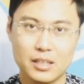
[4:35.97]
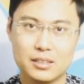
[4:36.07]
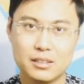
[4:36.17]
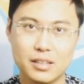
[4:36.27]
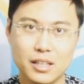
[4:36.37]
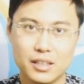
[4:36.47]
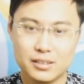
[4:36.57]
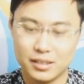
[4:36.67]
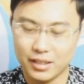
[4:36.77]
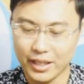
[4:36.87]
So
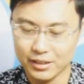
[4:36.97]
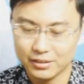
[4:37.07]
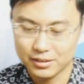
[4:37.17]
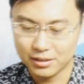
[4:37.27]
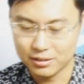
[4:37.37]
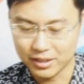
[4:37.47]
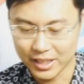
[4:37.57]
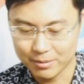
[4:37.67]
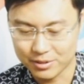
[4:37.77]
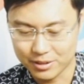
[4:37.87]
the external
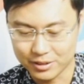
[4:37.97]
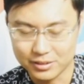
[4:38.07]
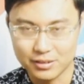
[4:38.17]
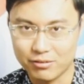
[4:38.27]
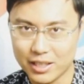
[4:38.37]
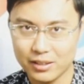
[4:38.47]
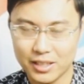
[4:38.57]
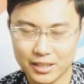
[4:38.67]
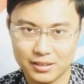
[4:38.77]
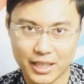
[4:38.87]
camera is a very
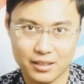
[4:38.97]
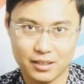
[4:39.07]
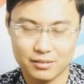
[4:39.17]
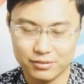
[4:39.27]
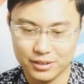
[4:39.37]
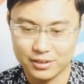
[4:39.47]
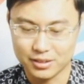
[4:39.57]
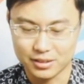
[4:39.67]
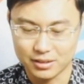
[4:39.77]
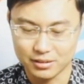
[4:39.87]
nice add-on
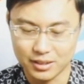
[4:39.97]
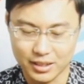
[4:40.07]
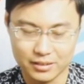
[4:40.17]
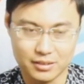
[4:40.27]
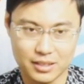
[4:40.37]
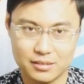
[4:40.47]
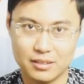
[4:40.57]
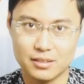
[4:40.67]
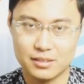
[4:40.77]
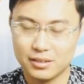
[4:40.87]
feature, so you can
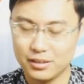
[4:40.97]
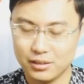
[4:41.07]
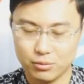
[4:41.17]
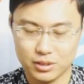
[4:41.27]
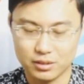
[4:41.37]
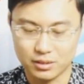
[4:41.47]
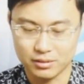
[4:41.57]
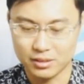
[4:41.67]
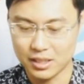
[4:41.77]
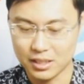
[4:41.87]
just see what's
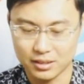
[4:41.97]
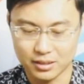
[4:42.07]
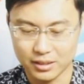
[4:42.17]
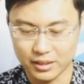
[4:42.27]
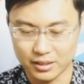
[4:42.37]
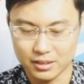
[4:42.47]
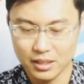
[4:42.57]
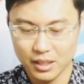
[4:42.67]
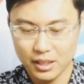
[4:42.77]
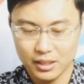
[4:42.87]
going on right there.